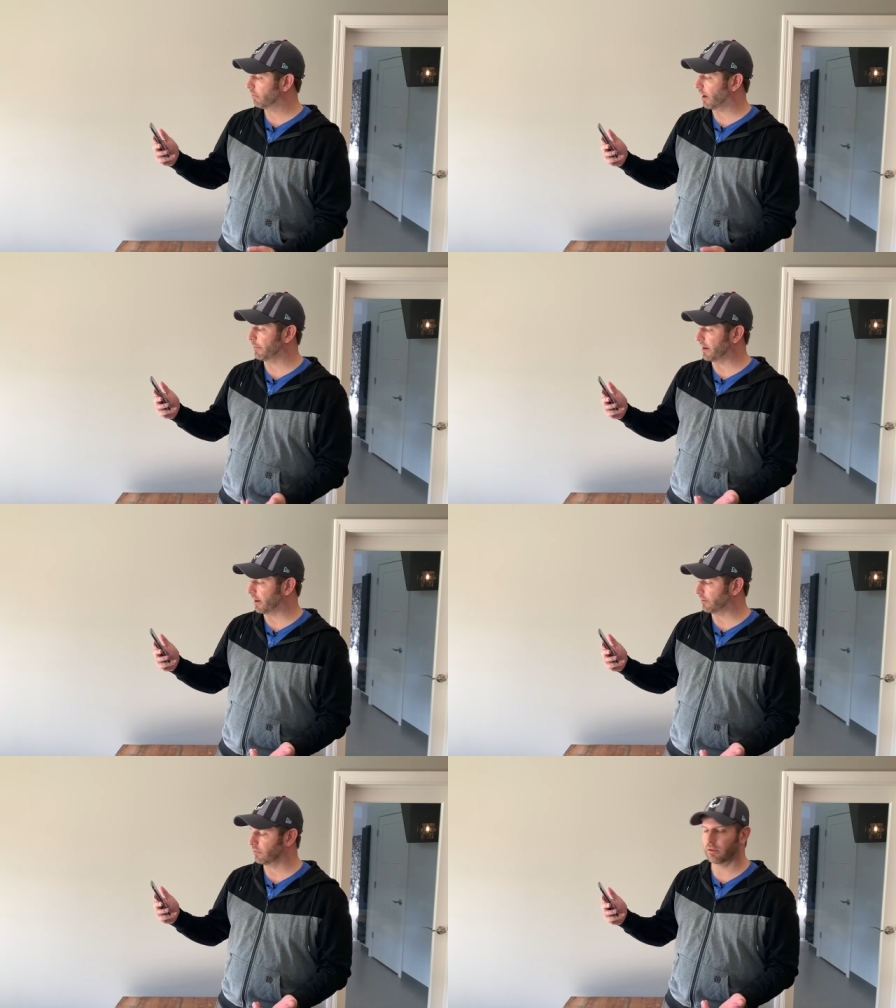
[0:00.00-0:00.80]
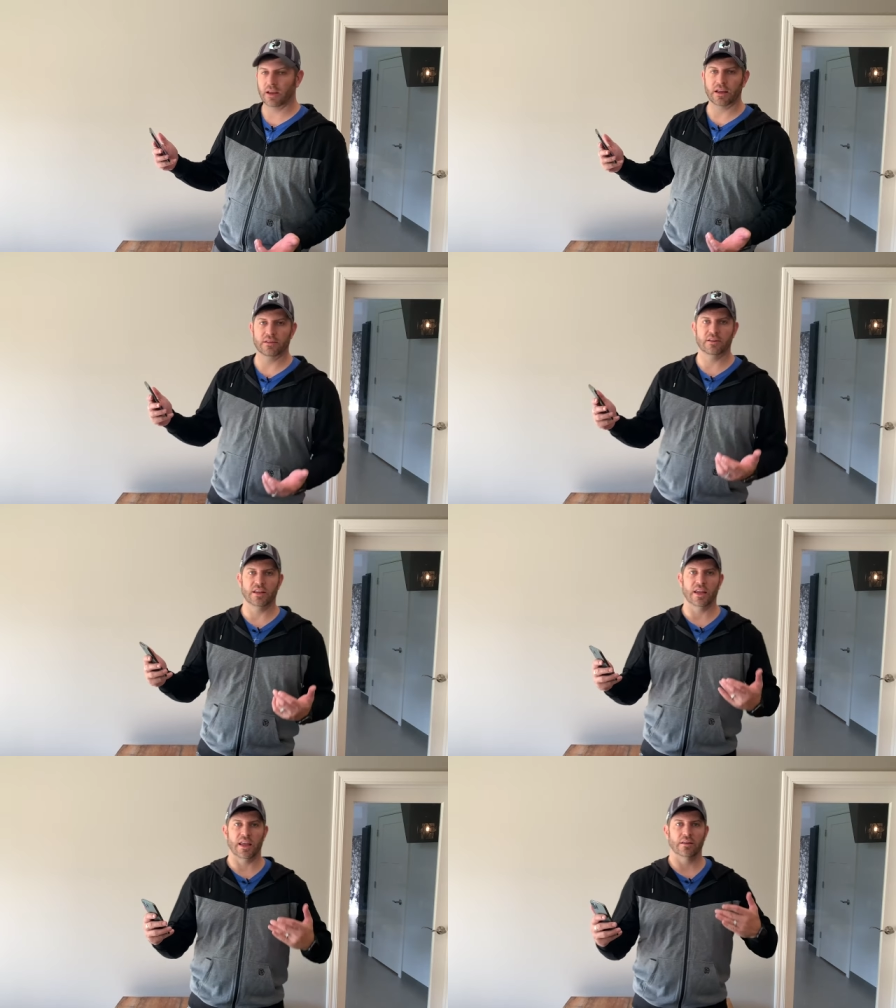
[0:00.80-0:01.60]
I'm in it. It,
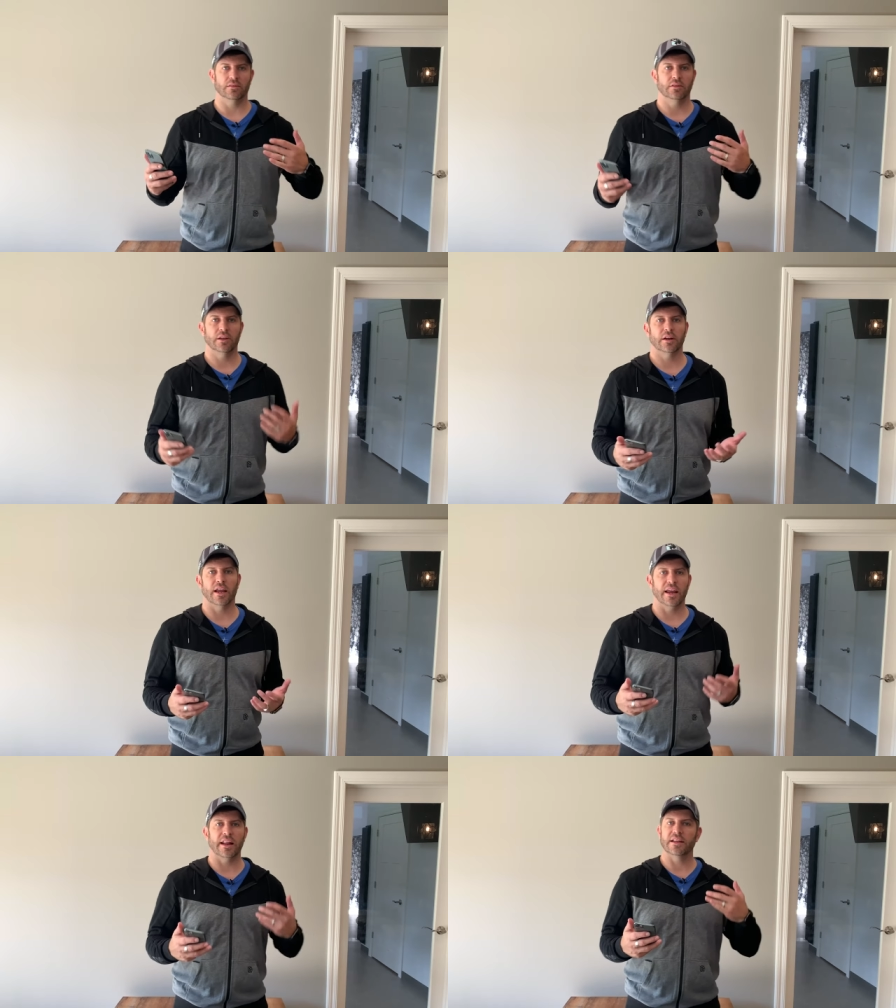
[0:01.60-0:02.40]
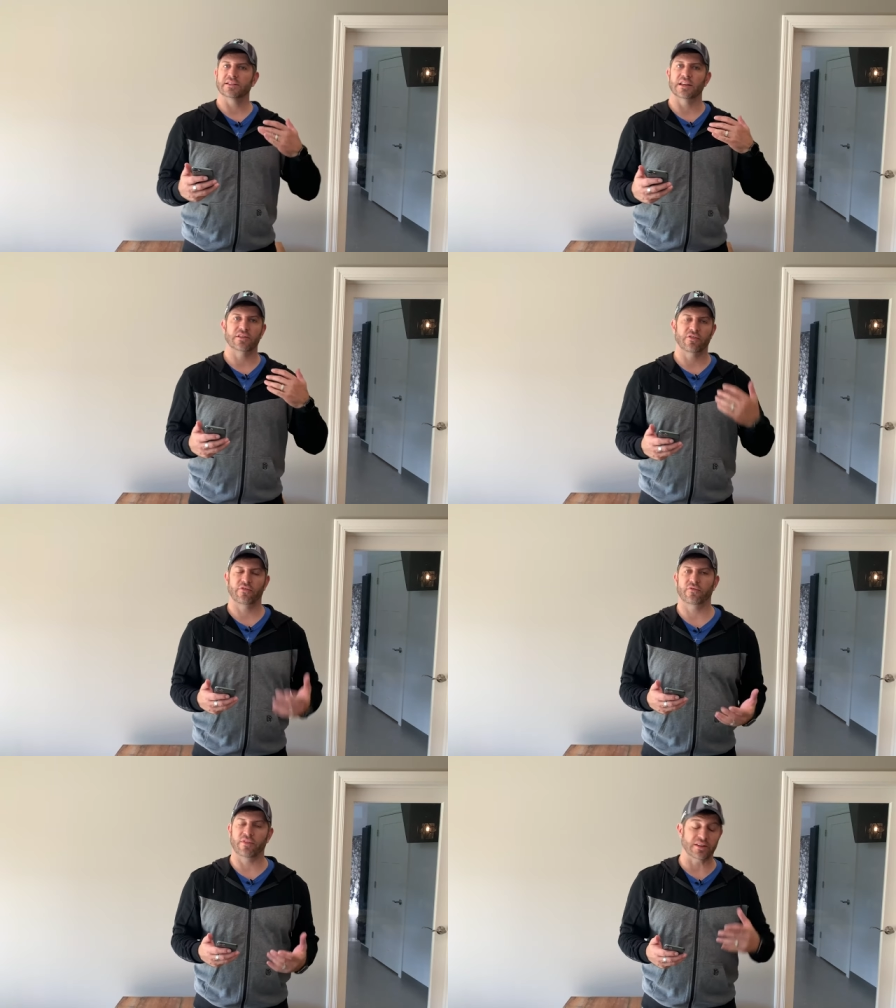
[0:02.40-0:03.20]
it is a,
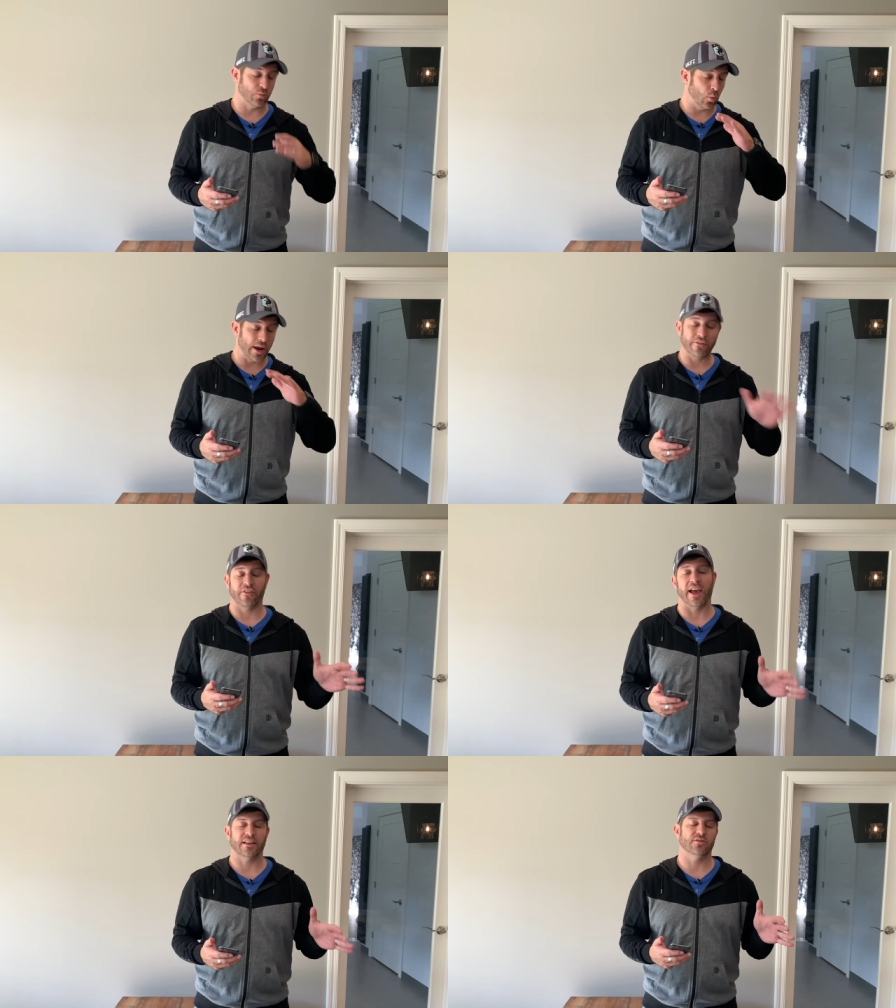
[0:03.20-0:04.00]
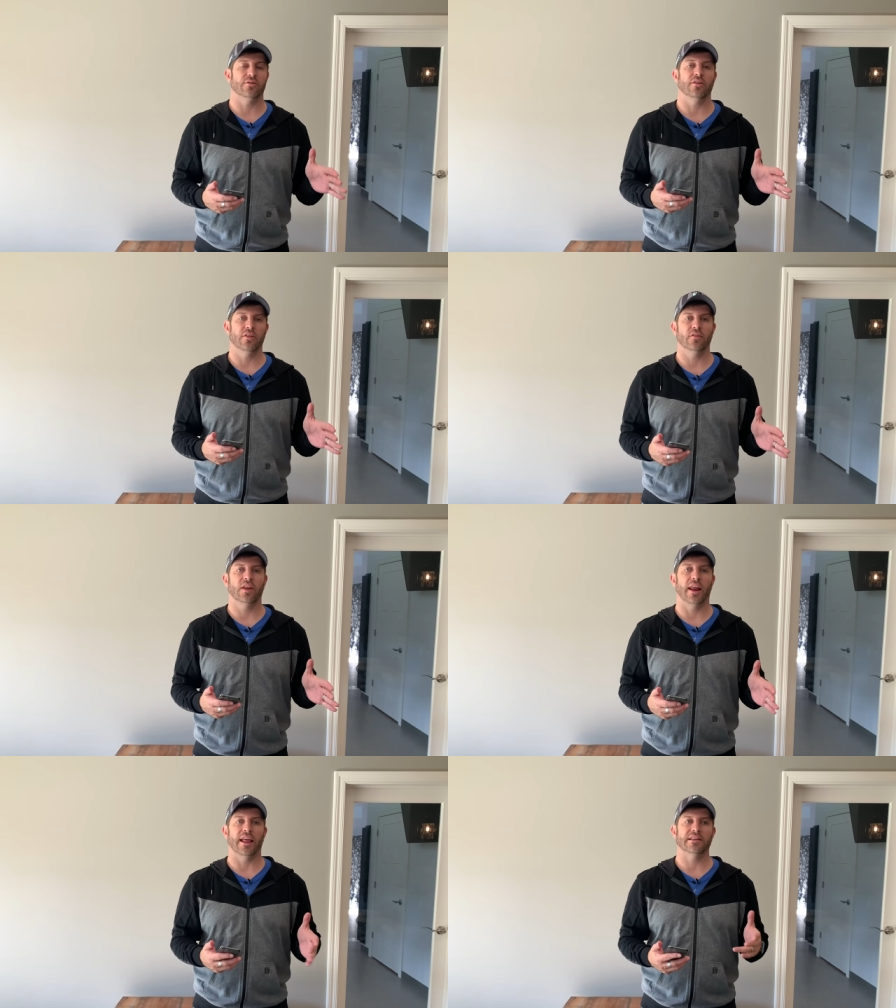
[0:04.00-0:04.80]
it's way faster than the
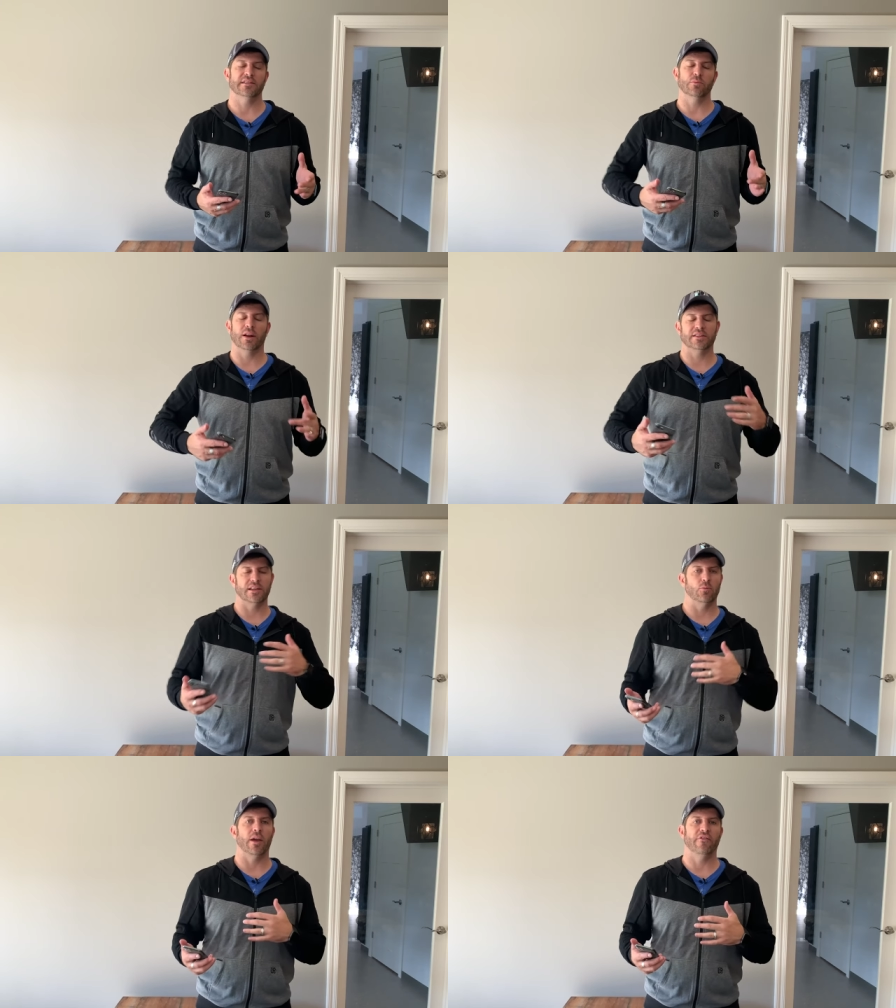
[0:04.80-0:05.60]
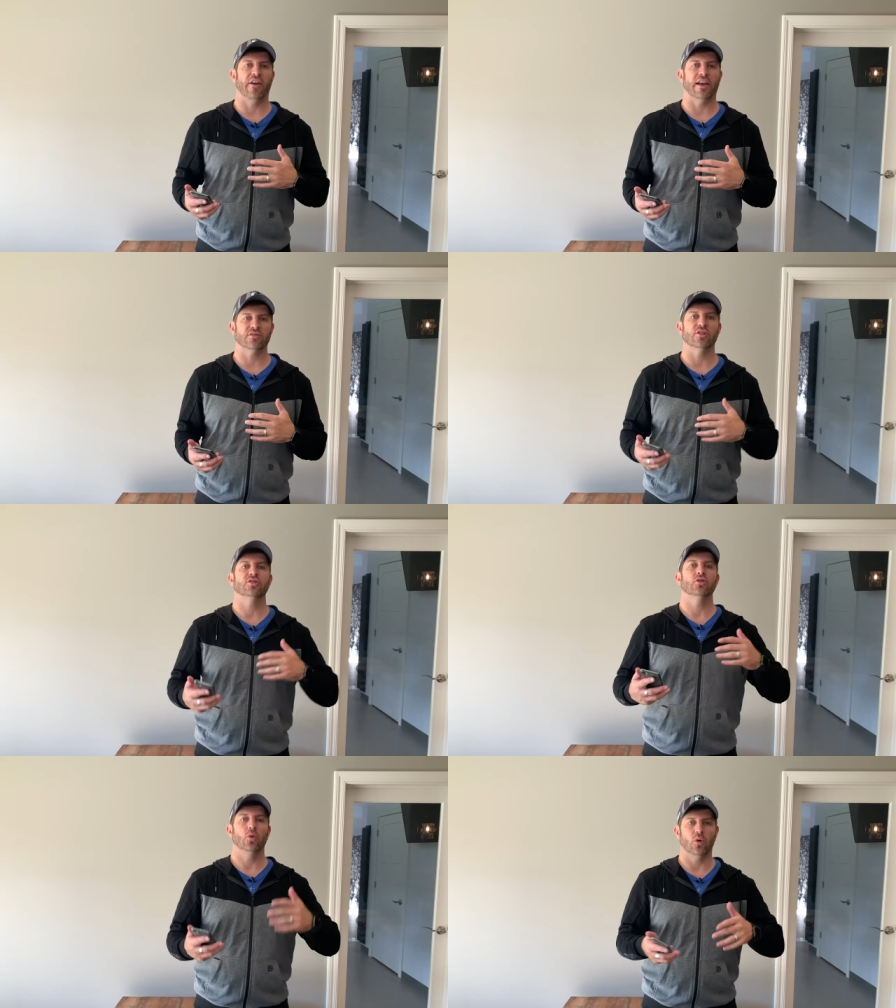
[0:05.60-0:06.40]
10s, and when I say way faster,
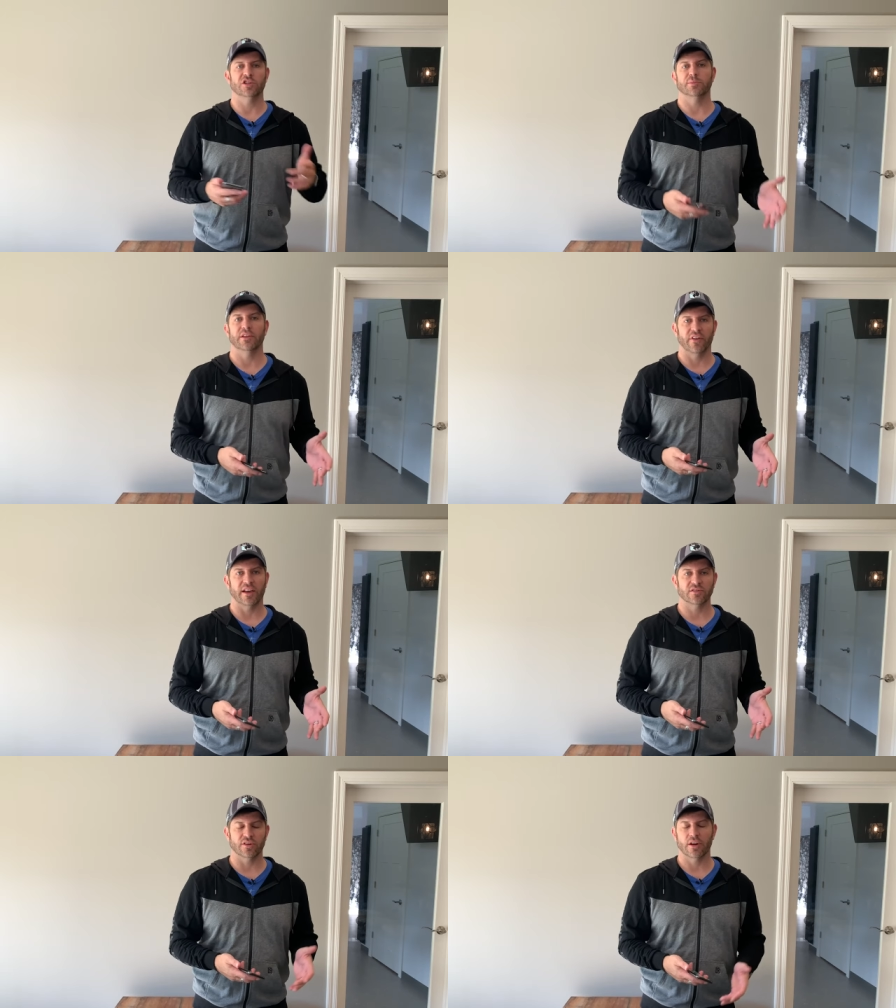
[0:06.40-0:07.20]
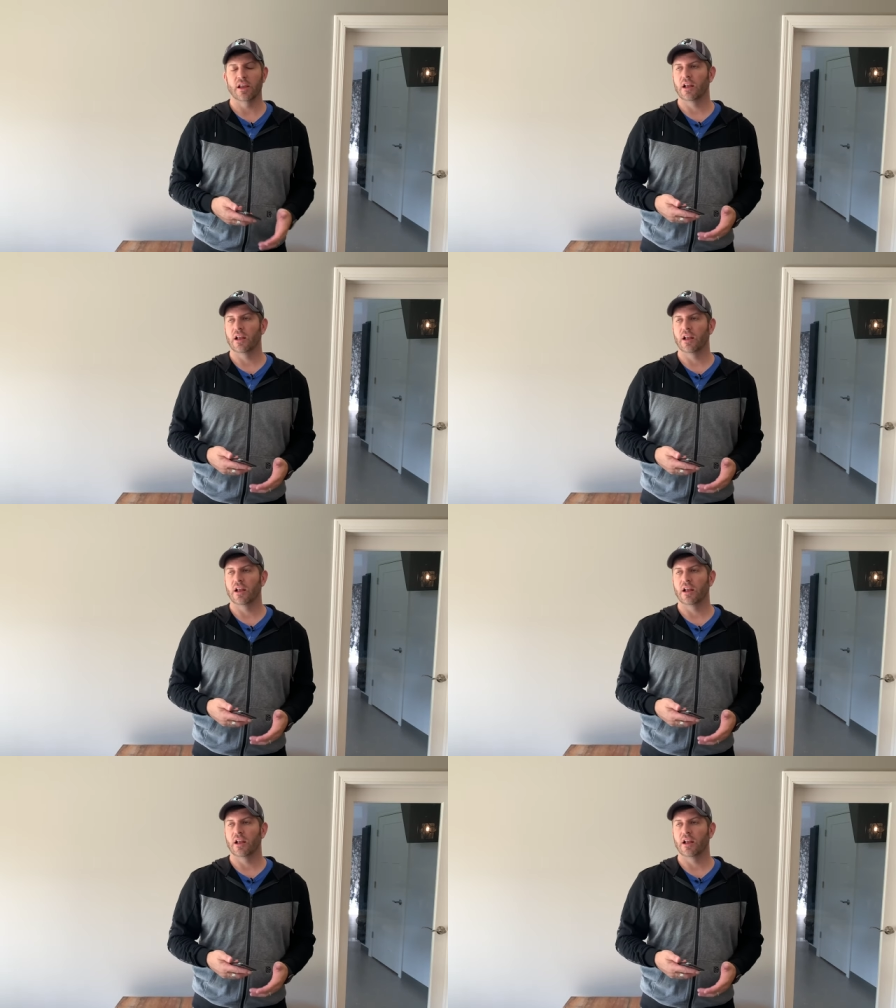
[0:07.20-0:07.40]
it's noticeably faster.